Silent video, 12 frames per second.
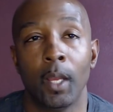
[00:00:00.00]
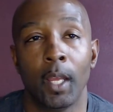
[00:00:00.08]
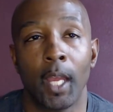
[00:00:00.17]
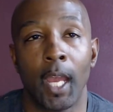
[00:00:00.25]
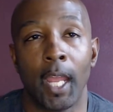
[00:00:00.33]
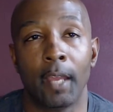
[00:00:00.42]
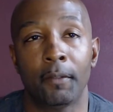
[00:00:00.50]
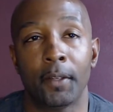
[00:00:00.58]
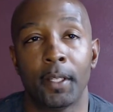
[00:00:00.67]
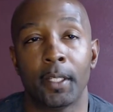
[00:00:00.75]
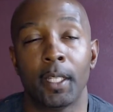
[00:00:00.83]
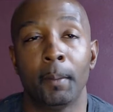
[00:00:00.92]
have
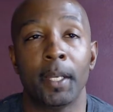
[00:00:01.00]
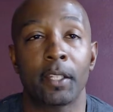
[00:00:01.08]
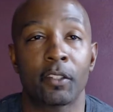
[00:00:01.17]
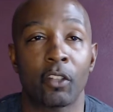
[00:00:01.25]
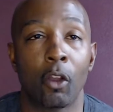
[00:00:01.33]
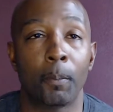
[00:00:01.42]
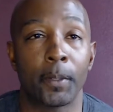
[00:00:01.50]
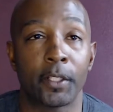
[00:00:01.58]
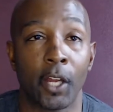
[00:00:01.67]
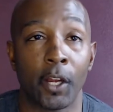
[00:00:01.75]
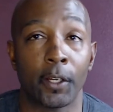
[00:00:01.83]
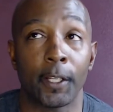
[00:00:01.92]
a limited scope
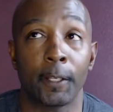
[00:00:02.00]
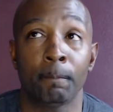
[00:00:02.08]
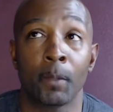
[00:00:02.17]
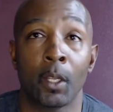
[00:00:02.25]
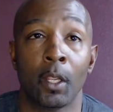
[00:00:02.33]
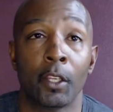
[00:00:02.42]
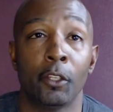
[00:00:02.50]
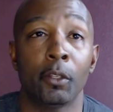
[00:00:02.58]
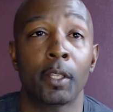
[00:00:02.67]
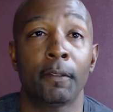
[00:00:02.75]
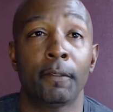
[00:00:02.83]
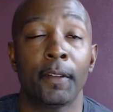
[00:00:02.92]
attorney, you
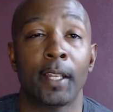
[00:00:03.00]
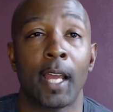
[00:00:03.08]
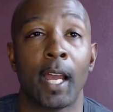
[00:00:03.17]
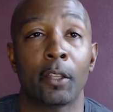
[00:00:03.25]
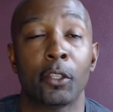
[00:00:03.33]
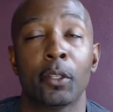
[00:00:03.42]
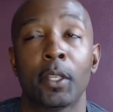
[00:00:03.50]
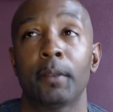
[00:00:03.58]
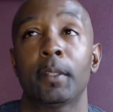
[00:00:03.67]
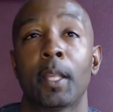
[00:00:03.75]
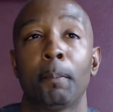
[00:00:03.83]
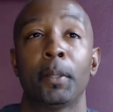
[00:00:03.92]
can
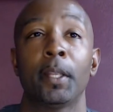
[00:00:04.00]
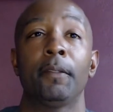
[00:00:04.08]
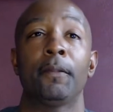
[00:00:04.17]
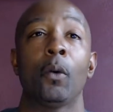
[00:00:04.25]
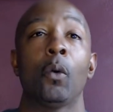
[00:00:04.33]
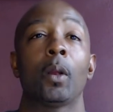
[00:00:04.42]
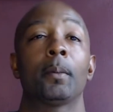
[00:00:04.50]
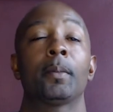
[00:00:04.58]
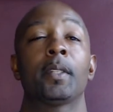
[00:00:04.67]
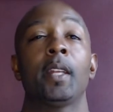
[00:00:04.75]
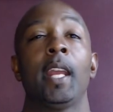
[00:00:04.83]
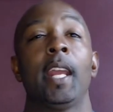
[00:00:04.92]
complete
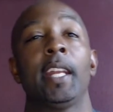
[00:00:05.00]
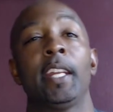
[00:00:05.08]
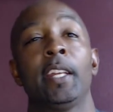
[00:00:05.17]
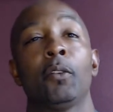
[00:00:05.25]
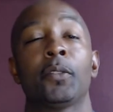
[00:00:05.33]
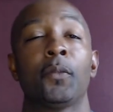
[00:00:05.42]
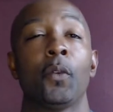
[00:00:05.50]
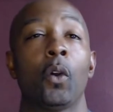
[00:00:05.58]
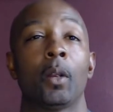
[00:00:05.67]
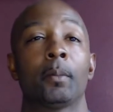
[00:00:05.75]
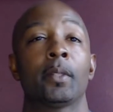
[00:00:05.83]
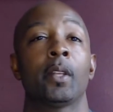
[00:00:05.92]
forms, and in those
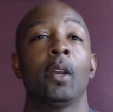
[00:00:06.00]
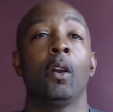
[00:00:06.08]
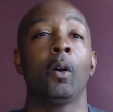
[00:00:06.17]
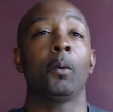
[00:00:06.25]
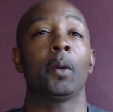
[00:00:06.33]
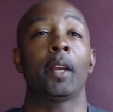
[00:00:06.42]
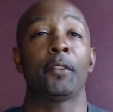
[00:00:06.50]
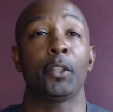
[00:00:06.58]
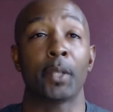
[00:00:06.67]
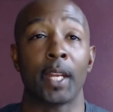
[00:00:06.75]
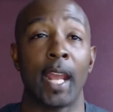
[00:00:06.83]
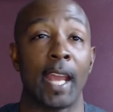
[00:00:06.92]
forms or whatever, you
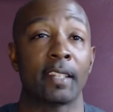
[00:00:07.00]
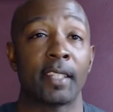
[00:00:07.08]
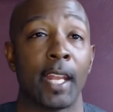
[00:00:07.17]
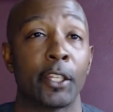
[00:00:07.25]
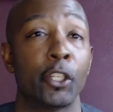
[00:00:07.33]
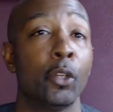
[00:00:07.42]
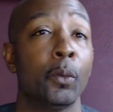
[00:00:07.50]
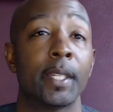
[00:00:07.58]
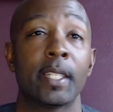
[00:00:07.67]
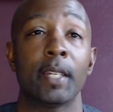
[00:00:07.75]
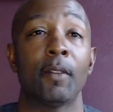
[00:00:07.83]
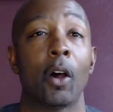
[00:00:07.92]
can ask that you
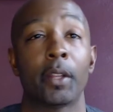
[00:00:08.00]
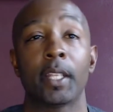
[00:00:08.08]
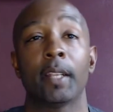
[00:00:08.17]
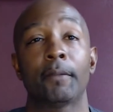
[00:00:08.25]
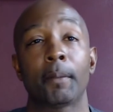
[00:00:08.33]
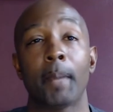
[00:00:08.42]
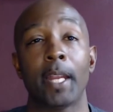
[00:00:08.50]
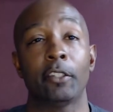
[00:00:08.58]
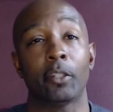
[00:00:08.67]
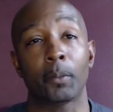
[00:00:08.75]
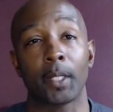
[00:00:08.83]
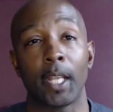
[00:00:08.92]
receive all the
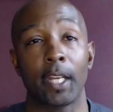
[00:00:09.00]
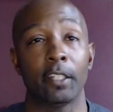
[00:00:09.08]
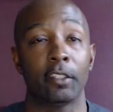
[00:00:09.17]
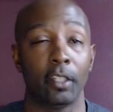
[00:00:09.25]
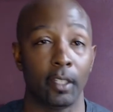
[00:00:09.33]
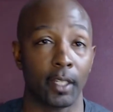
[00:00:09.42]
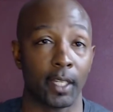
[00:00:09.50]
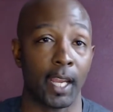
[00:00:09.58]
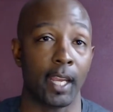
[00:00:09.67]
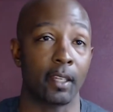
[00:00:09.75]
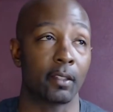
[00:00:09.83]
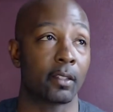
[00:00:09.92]
information related to your
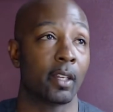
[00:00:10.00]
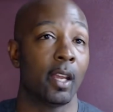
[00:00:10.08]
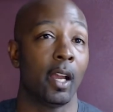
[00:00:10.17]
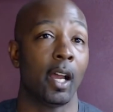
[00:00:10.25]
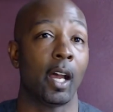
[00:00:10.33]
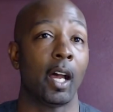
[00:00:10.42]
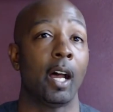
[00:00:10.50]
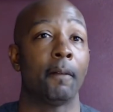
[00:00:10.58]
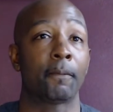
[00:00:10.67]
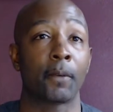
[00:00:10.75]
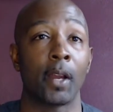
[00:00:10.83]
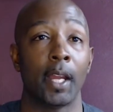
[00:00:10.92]
case
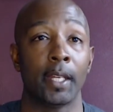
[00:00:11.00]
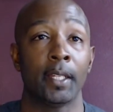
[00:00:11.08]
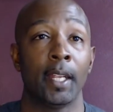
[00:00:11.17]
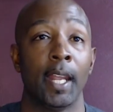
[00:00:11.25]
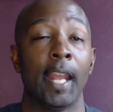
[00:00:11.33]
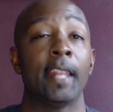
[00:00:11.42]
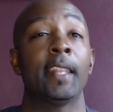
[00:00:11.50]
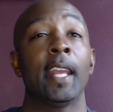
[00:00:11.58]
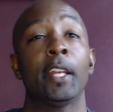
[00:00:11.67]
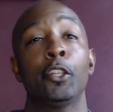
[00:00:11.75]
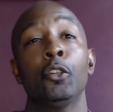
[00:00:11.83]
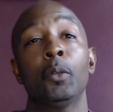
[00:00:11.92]
up front, and then you